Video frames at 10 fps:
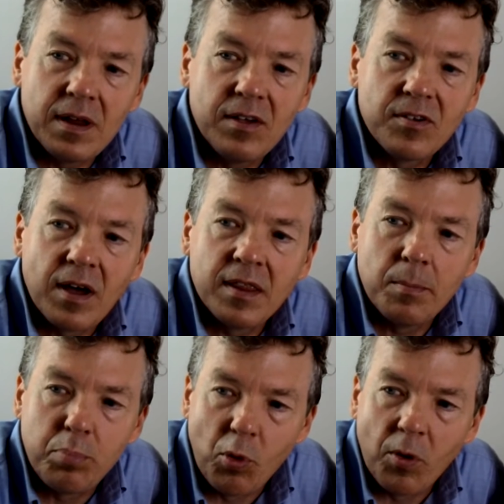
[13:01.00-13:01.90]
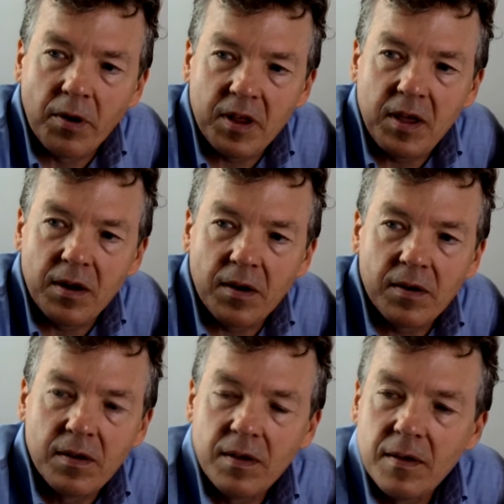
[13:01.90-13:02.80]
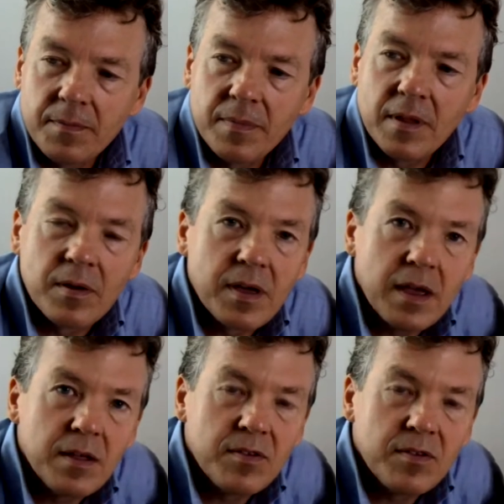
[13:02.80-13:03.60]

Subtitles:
is on the board here. Okay,